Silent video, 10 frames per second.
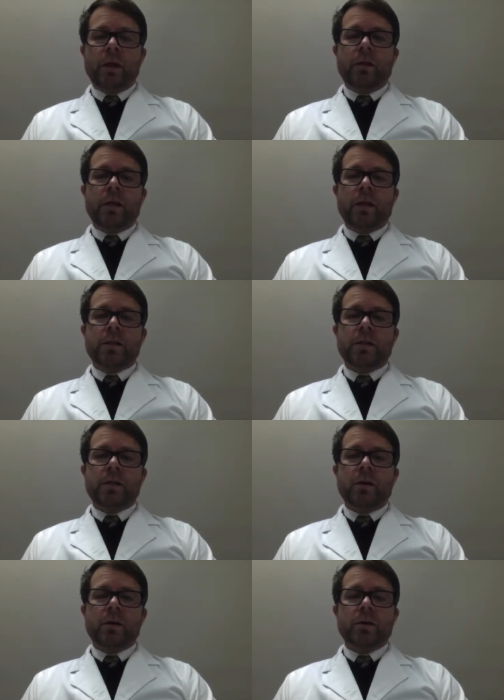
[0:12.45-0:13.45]
The
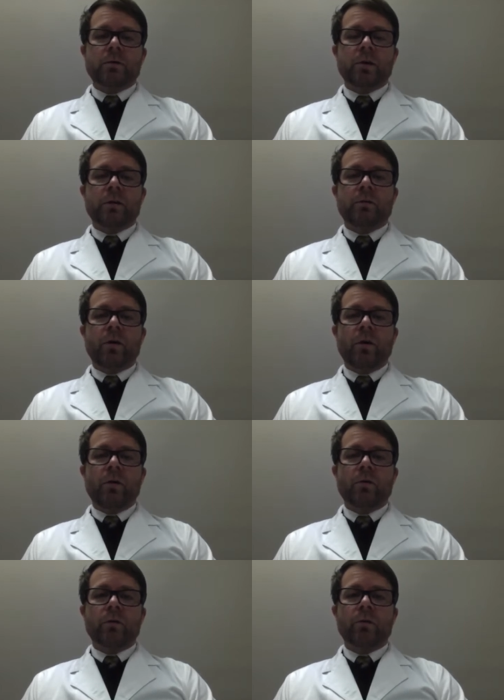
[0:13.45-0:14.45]
exercise will
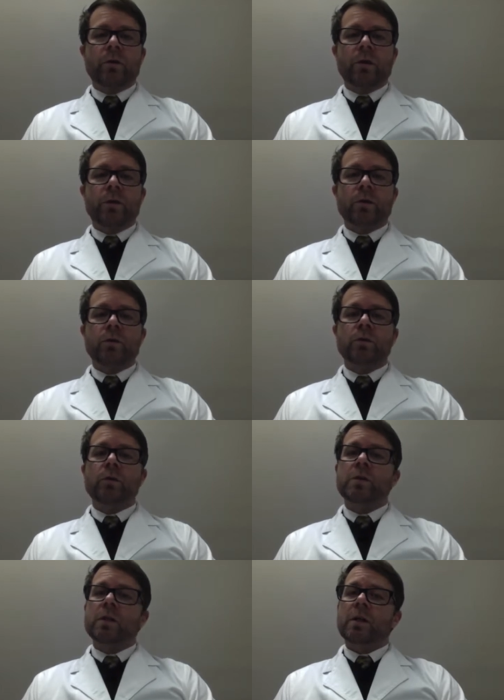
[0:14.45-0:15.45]
involve you
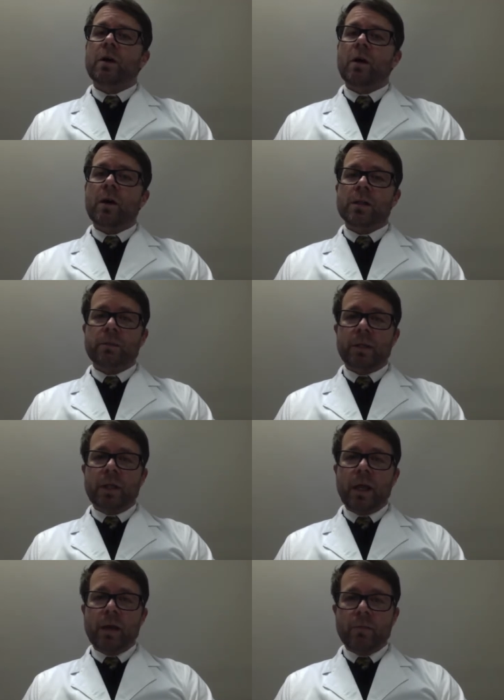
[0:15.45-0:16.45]
using a high-speed
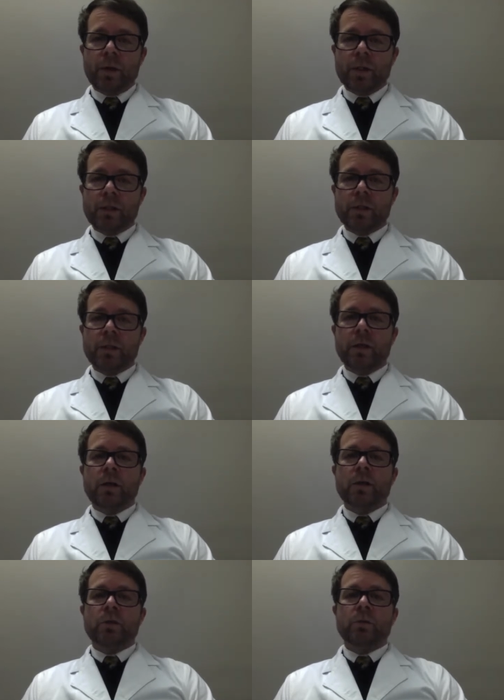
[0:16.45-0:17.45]
handpiece
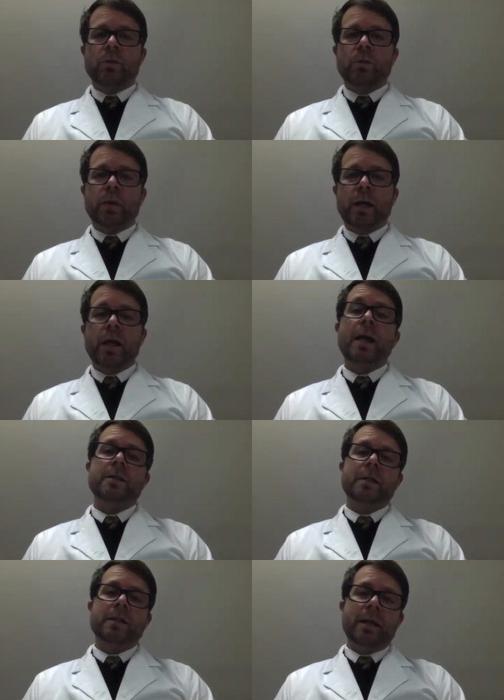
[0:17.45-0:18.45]
to prepare, as
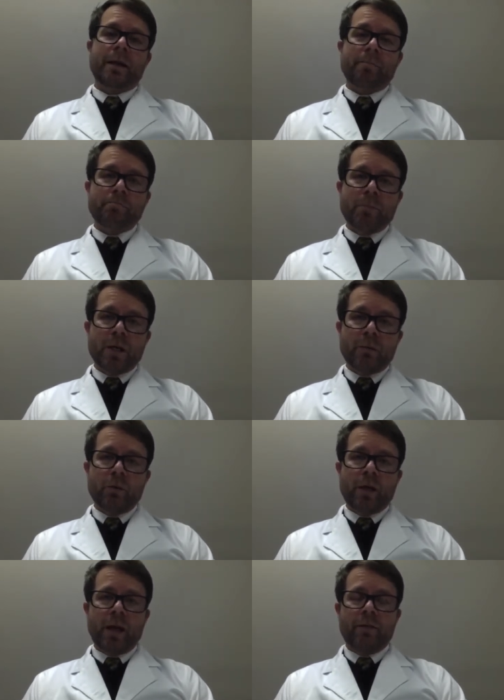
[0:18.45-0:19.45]
I say, a
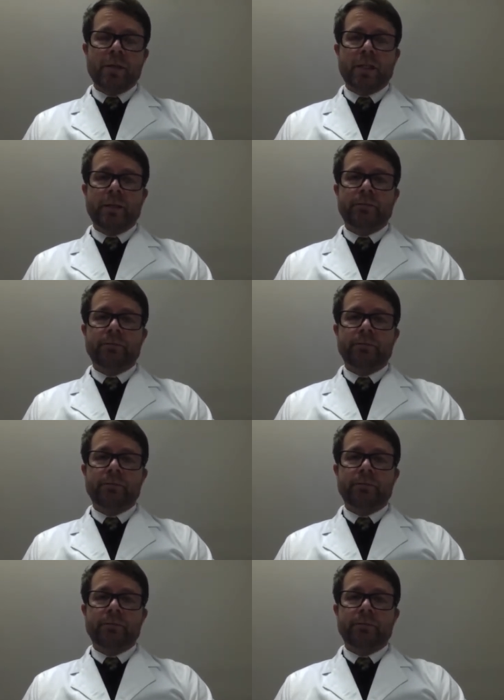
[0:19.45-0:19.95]
minimal cavity.